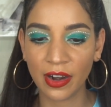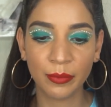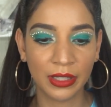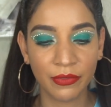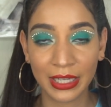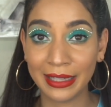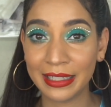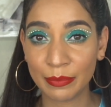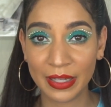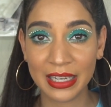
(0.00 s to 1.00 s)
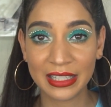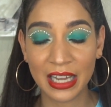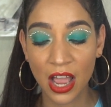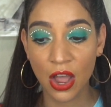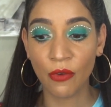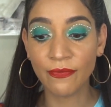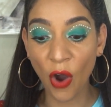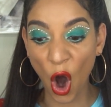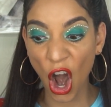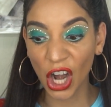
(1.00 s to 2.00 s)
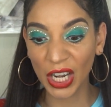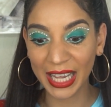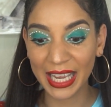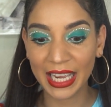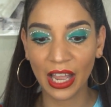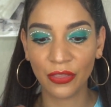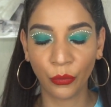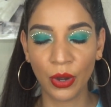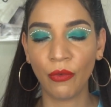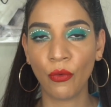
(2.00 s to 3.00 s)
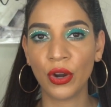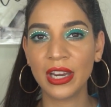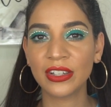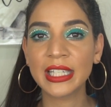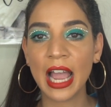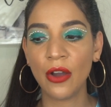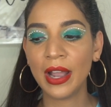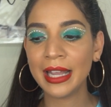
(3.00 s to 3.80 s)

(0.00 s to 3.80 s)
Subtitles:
I've been living in this place for like 3 or 4 years now,